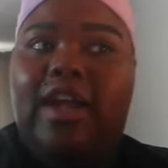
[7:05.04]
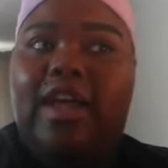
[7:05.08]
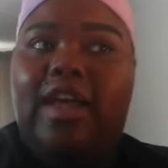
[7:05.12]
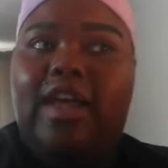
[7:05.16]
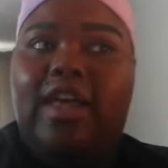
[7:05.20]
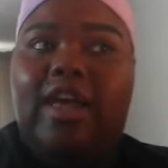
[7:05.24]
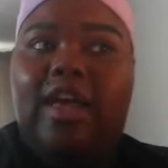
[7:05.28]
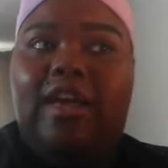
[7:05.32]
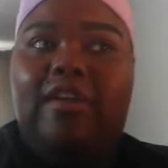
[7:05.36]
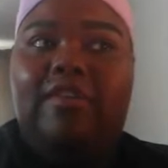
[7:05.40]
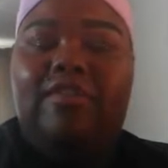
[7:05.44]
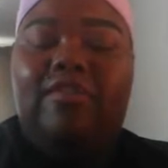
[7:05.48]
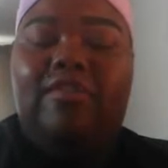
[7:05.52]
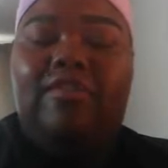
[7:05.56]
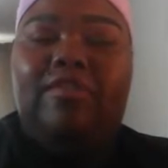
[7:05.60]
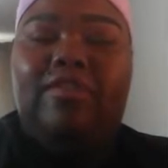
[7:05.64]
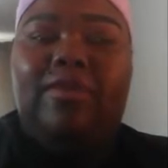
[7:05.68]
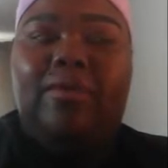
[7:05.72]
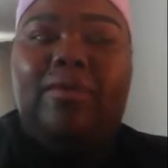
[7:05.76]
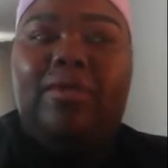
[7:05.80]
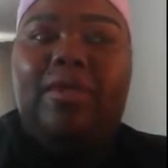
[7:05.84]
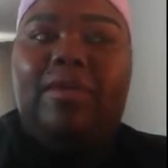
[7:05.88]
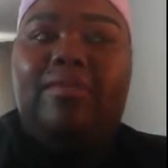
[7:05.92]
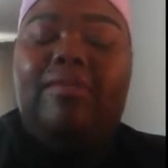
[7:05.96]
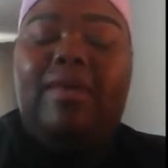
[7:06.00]
I
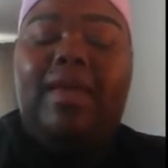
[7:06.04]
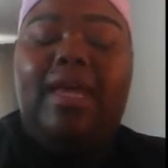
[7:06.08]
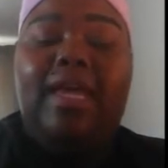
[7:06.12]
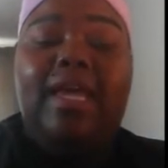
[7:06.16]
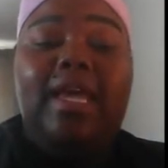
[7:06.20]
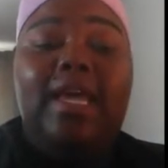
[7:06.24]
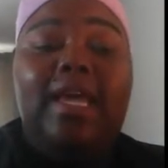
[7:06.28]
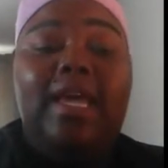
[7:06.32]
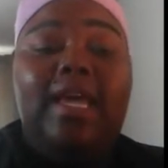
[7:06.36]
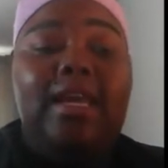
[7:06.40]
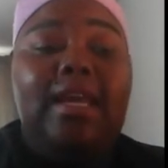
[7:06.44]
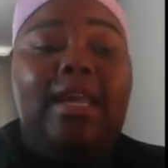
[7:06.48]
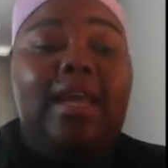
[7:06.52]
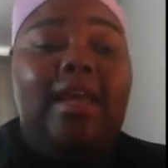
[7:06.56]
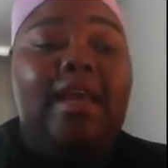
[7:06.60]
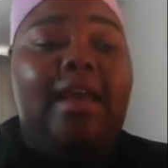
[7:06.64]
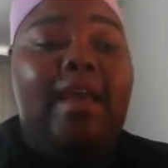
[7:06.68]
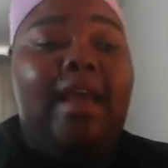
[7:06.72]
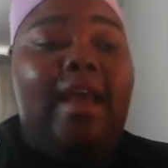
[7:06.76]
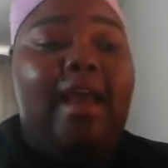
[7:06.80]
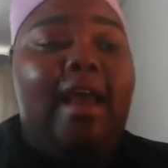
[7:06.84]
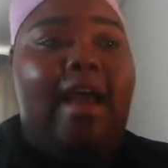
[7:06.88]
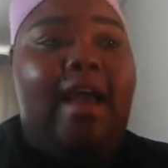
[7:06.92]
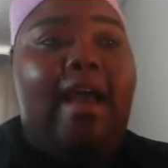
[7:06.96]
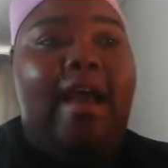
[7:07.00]
filled them in,
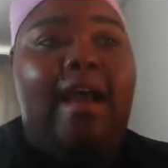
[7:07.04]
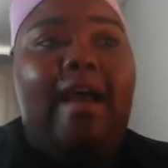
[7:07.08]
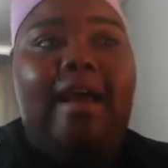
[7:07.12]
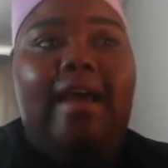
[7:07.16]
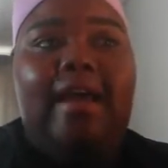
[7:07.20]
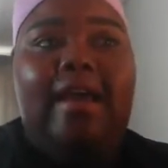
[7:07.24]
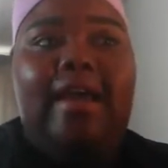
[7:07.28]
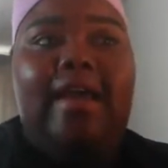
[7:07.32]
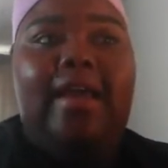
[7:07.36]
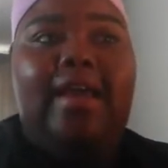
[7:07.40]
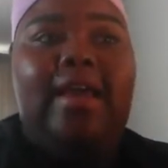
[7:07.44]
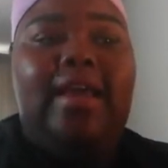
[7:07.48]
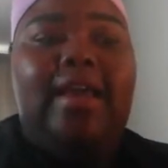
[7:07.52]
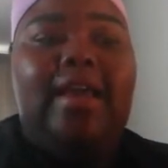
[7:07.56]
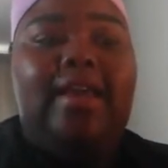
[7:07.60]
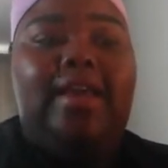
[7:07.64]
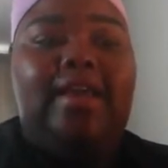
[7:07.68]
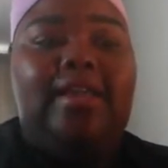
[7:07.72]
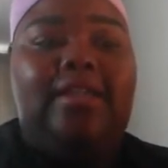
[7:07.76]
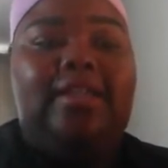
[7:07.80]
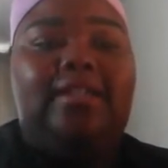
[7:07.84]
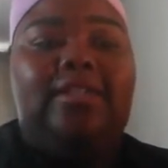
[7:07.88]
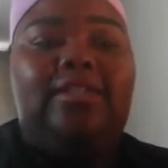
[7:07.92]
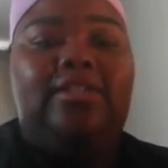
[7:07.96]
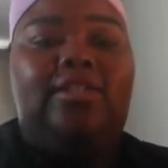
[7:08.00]
I
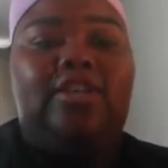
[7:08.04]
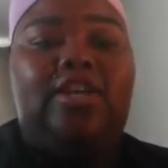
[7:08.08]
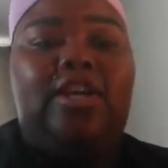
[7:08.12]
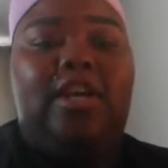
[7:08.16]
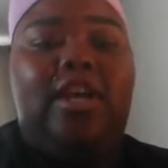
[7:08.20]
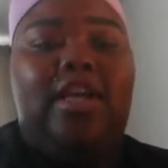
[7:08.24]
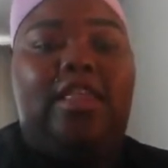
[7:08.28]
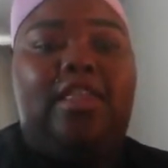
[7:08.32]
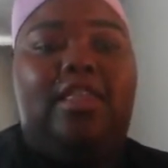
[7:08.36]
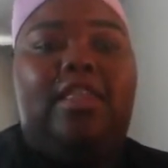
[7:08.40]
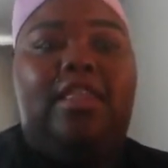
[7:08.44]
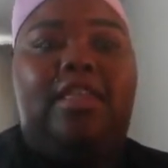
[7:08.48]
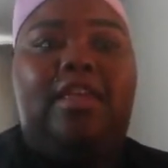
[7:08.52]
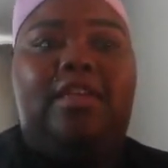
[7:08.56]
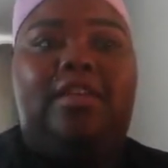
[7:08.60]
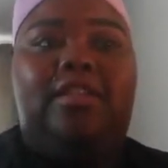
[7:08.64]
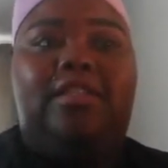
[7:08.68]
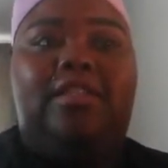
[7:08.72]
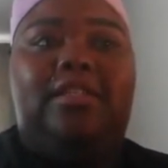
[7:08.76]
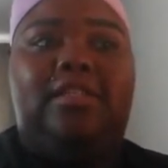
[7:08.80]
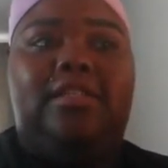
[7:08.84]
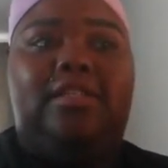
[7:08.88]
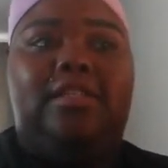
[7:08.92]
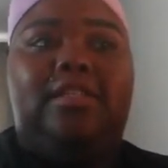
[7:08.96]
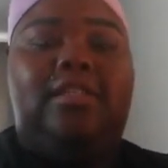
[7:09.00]
took
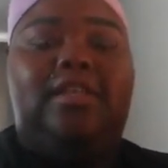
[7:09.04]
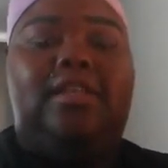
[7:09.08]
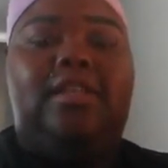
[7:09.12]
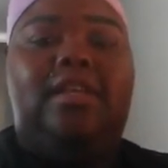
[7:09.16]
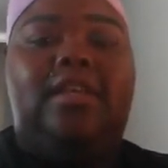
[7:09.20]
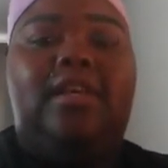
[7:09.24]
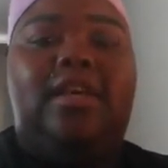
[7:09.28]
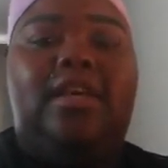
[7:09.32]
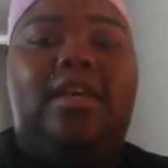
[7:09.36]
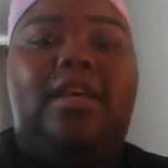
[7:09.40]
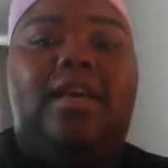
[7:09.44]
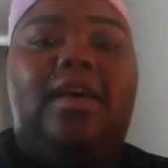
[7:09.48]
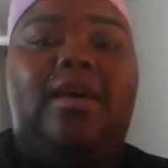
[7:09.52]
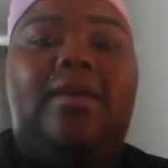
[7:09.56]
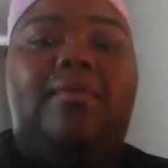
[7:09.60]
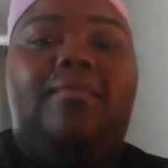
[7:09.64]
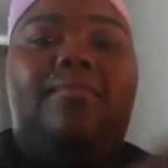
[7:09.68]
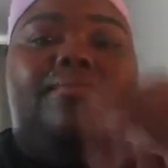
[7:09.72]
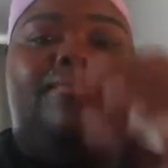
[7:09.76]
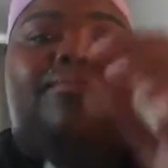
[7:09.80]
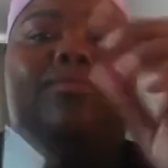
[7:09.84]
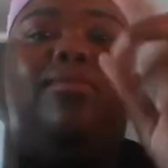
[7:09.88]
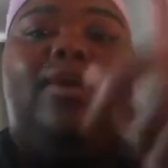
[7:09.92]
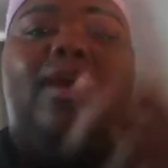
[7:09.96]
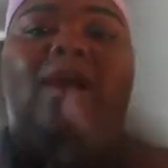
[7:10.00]
this
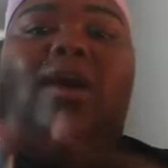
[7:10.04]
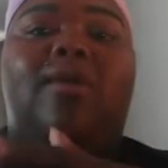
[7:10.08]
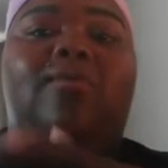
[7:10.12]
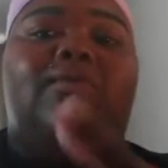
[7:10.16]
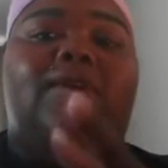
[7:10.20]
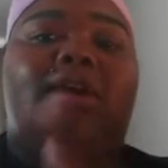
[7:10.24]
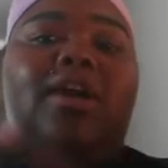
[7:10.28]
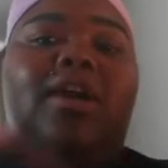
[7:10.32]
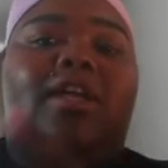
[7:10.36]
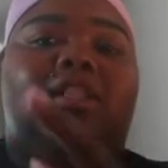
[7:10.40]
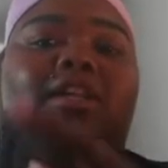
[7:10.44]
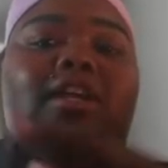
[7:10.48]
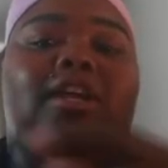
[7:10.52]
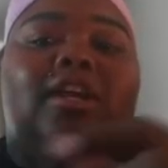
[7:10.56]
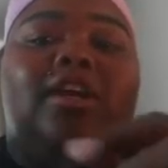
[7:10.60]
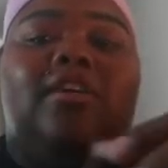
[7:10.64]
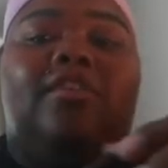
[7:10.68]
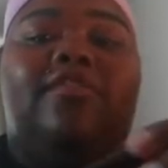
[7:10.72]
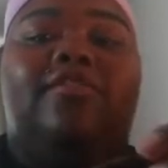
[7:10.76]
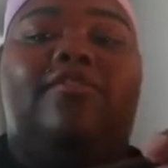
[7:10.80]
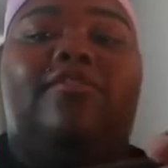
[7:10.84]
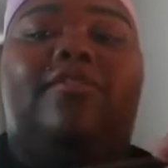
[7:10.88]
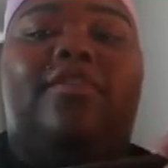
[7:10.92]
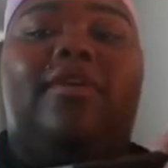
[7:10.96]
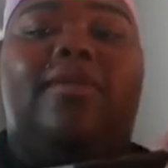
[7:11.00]
brown color
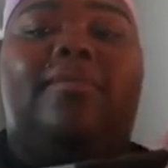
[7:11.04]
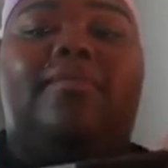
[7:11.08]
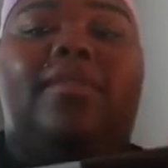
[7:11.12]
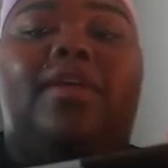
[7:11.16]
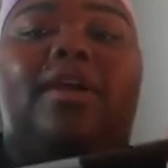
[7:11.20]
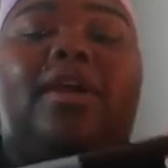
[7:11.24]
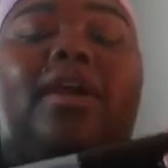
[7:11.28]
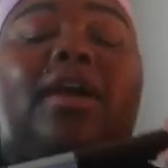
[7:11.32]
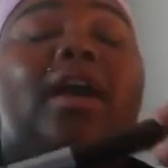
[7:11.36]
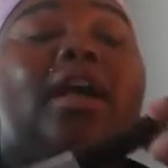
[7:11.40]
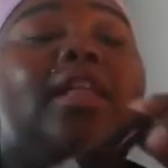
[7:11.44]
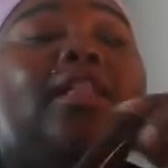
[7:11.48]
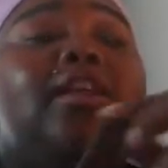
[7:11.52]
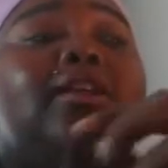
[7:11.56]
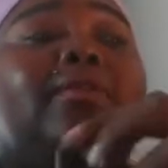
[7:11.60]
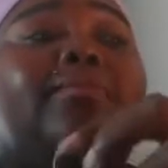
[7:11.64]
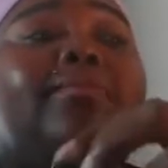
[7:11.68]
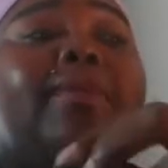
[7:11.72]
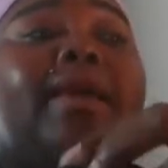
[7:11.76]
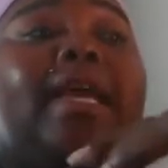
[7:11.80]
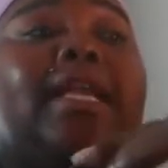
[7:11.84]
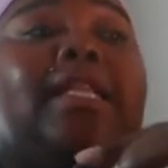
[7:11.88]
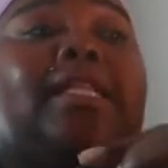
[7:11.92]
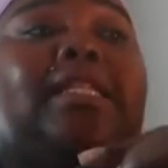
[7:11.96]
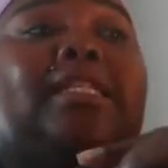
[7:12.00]
from the Color
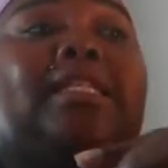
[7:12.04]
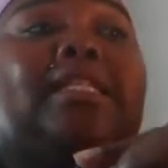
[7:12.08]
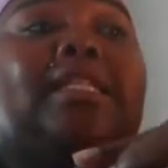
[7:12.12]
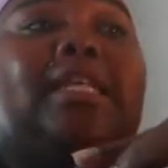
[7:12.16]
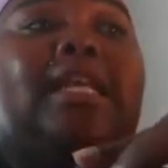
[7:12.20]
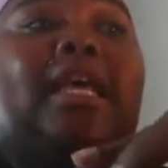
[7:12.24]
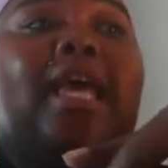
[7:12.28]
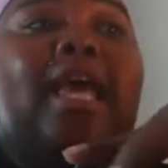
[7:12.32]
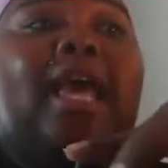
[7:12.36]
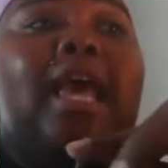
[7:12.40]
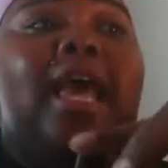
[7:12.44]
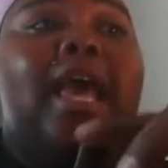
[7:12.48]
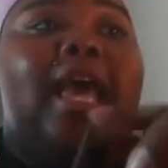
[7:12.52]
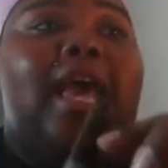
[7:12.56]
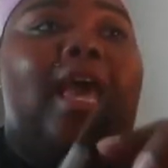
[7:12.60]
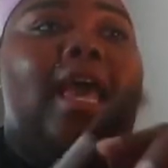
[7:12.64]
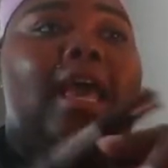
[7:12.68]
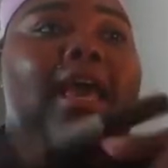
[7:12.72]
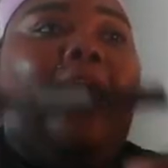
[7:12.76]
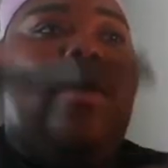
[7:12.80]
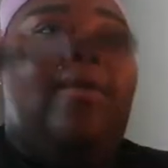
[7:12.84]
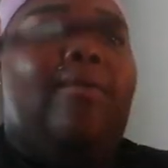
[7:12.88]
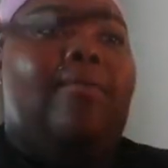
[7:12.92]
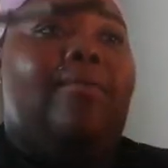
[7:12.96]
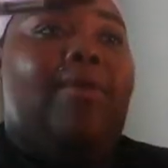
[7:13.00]
Mates
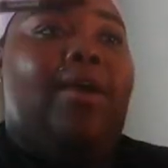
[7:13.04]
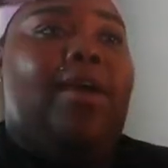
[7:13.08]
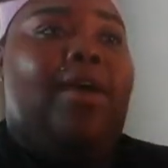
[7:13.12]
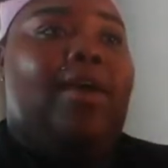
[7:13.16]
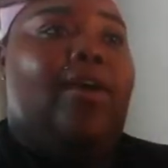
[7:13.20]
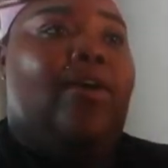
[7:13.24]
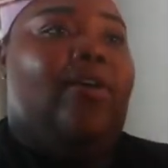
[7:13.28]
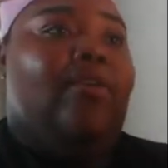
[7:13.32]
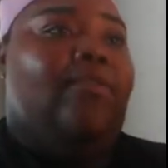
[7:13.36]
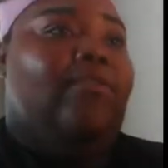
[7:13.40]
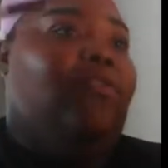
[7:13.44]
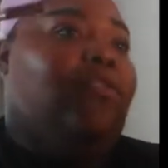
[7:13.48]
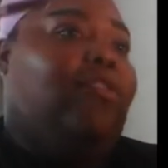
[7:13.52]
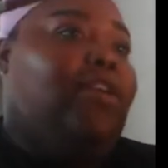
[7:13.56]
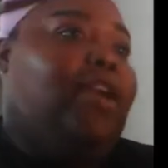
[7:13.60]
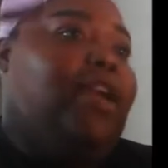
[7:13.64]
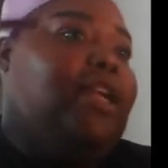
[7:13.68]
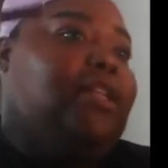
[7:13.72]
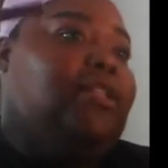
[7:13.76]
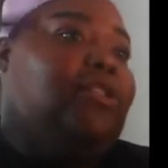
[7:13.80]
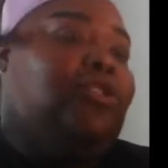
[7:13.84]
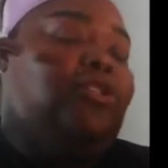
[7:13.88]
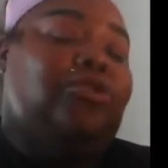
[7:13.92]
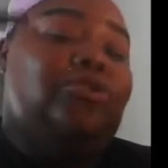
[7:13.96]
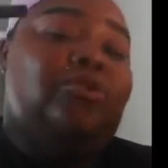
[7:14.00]
and went over
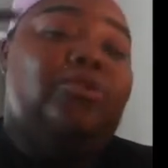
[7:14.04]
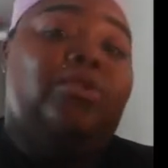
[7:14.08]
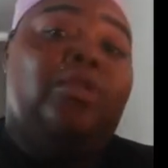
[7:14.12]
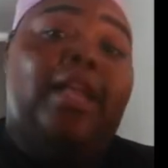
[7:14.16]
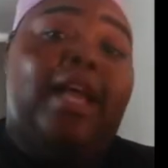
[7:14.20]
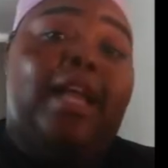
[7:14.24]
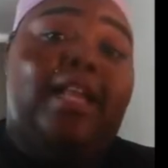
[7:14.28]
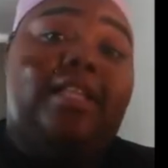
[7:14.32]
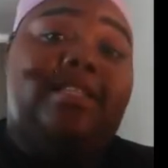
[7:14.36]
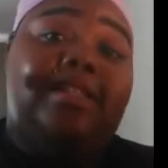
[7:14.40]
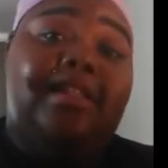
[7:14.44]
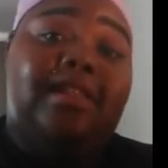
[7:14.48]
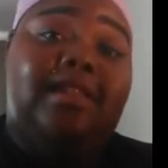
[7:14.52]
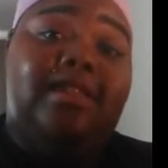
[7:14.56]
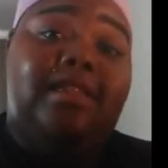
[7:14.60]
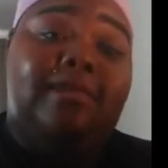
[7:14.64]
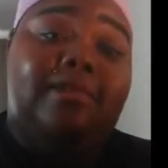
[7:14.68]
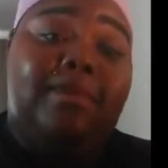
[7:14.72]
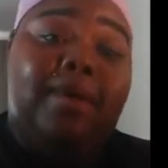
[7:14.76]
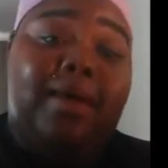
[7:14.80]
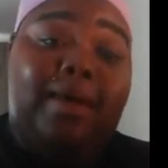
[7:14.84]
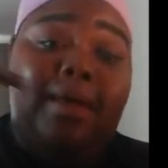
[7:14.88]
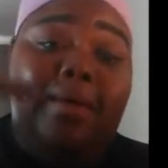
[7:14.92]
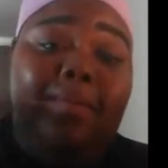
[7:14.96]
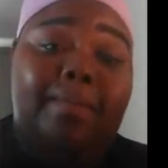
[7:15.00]
it to lighten
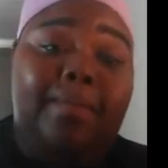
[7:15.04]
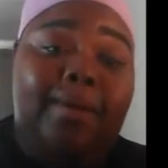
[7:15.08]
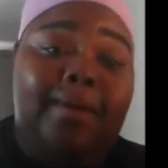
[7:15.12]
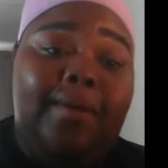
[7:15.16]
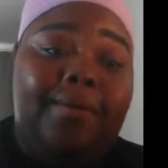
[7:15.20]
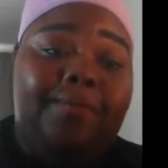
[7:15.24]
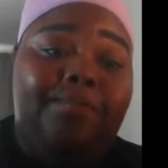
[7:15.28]
them up.